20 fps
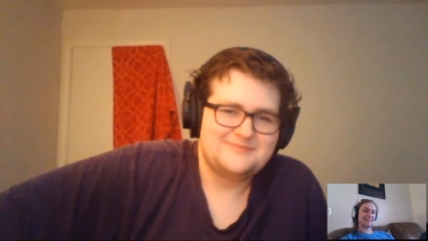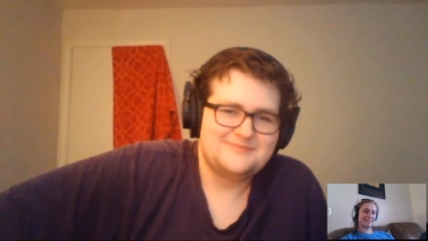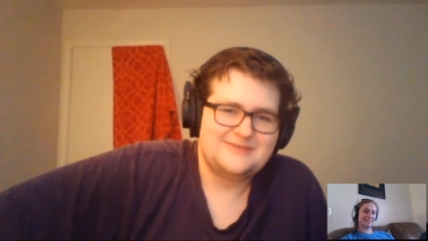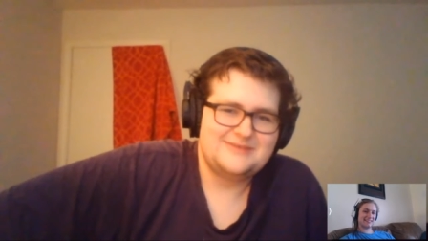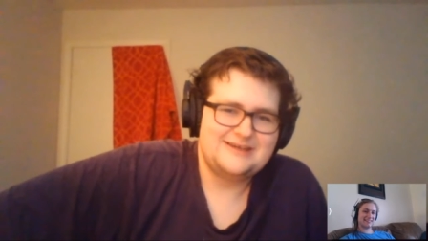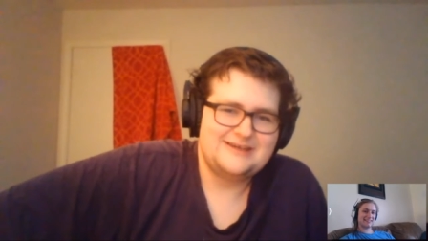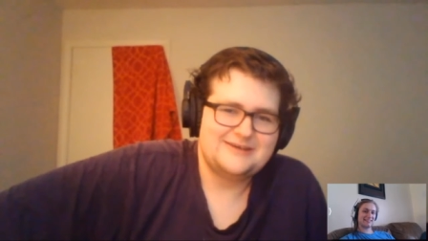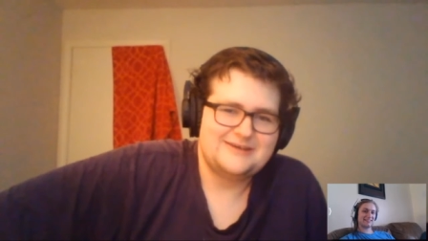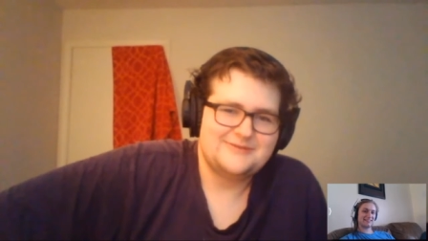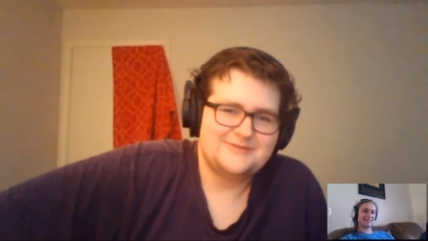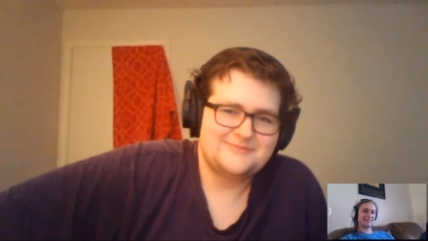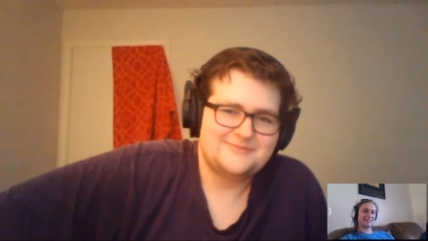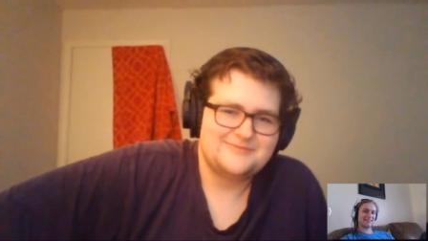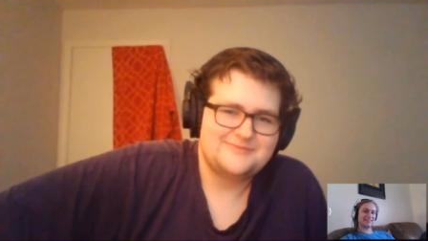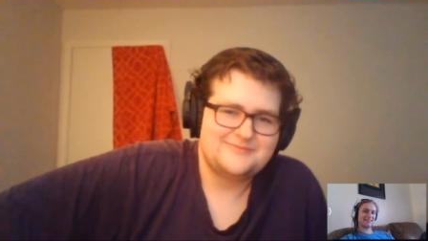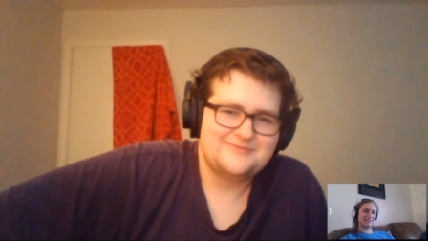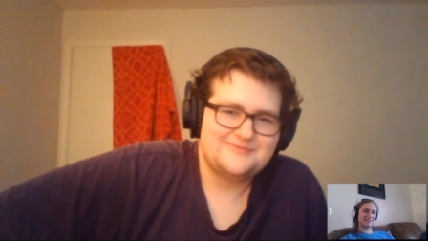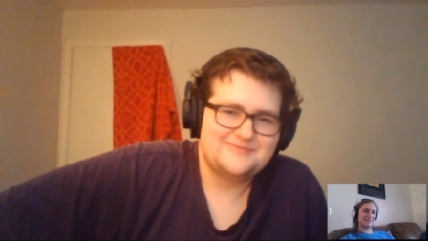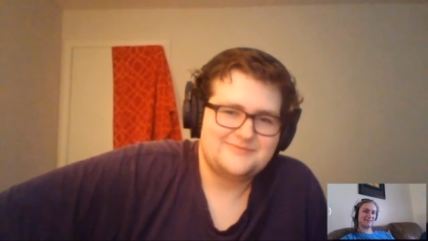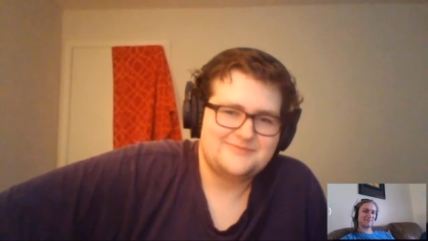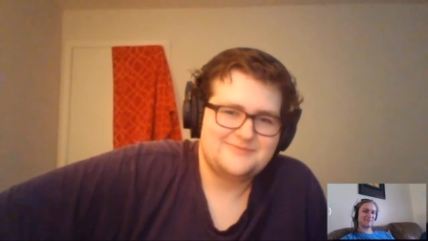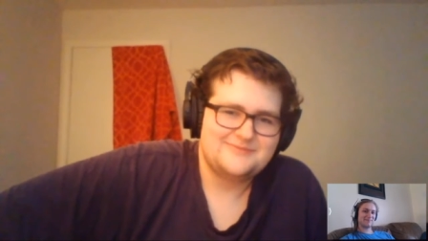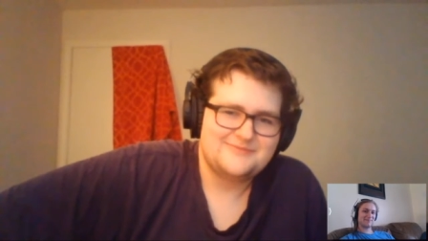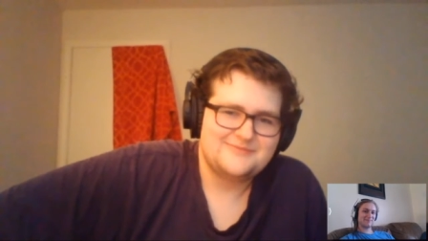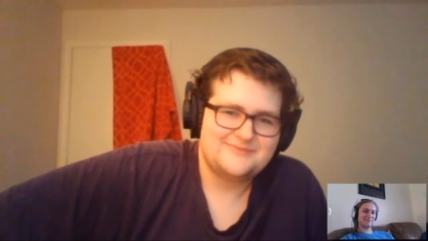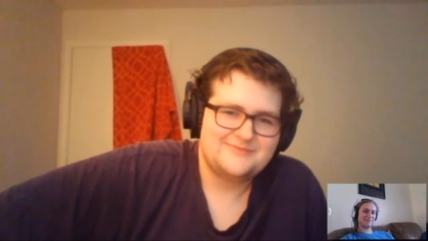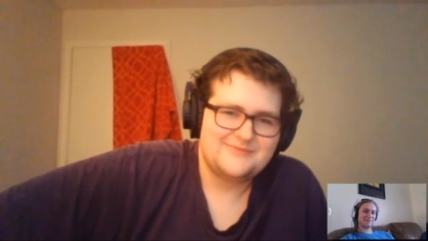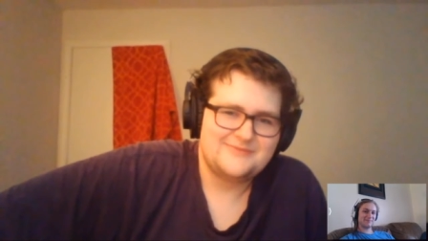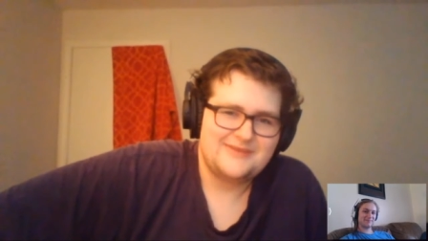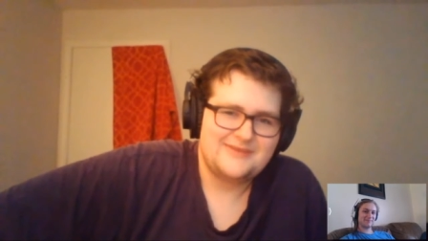You know.
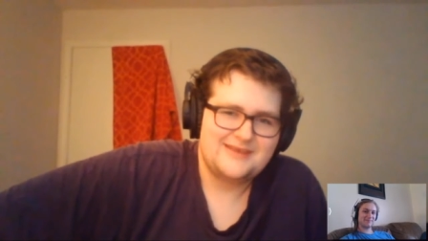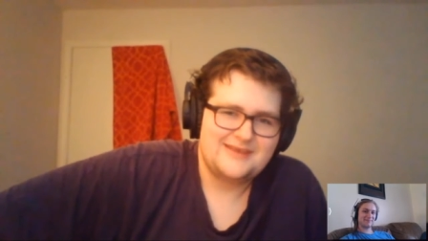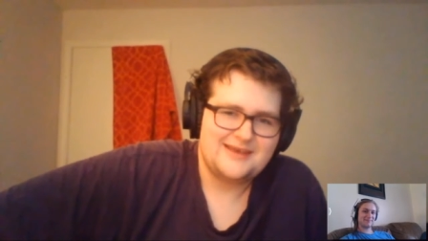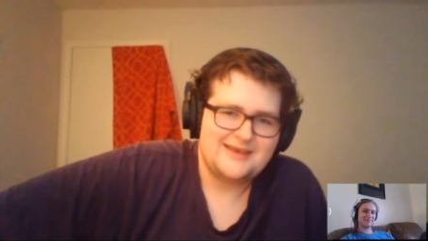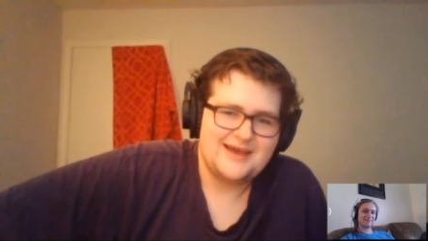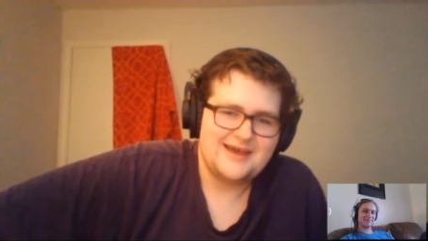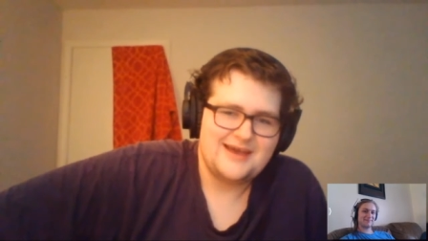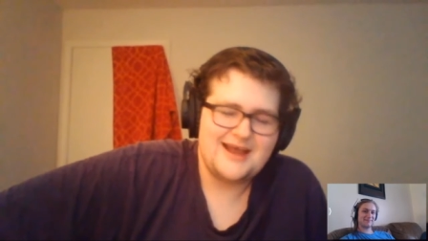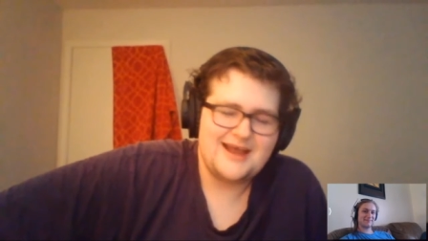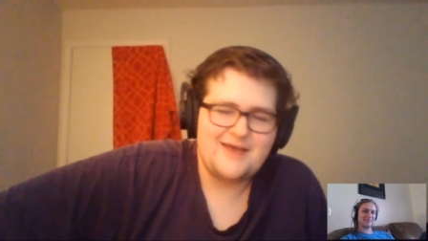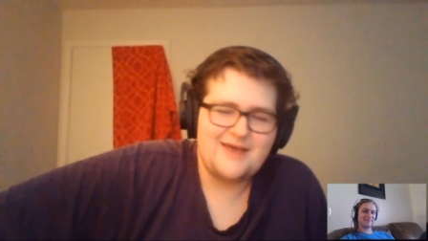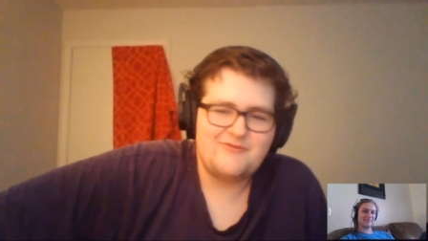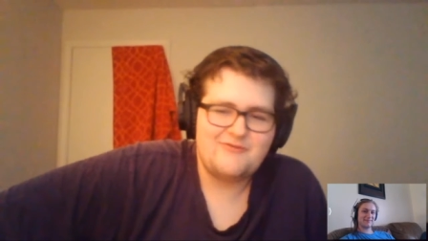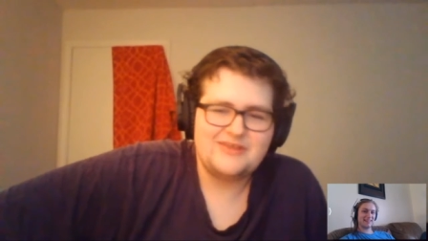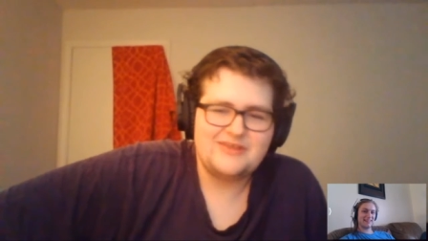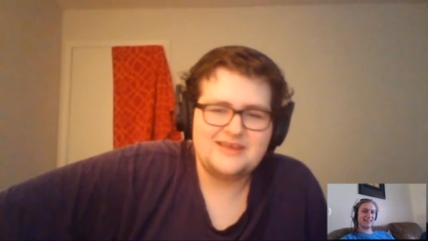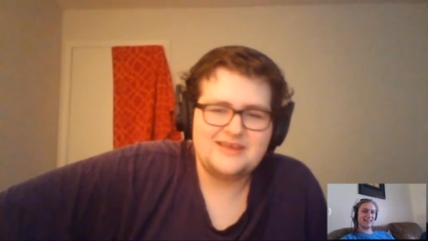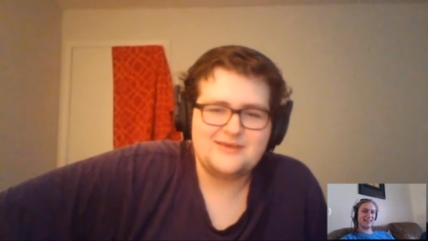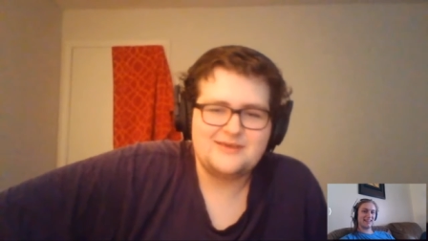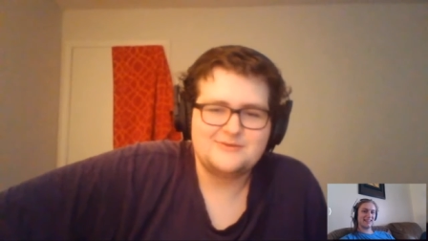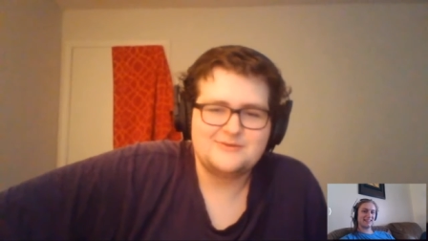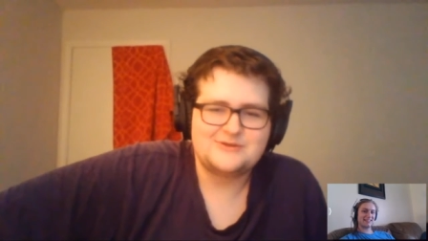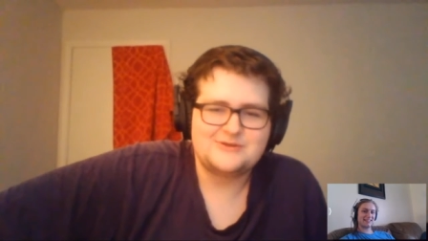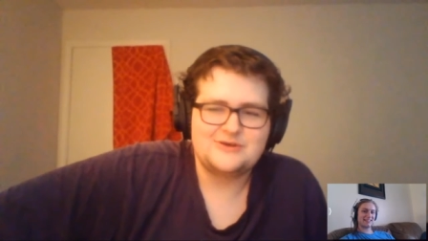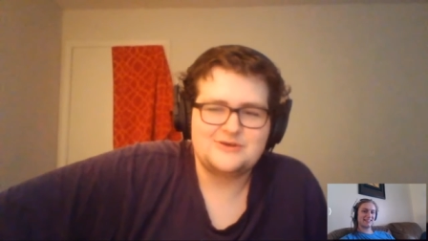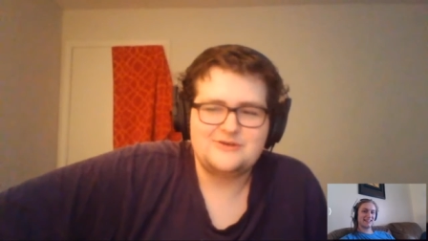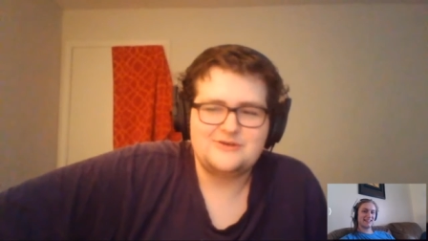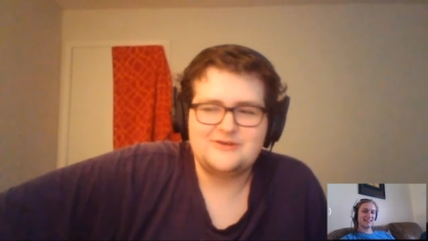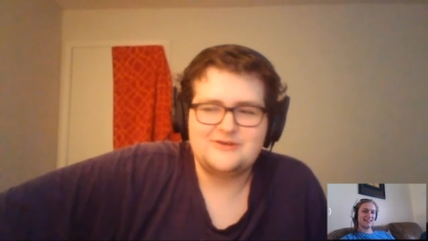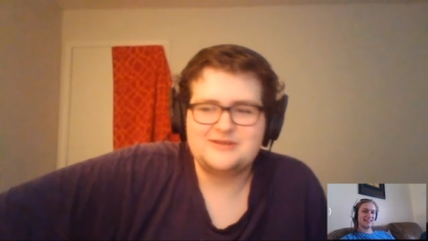And I feel like it was good,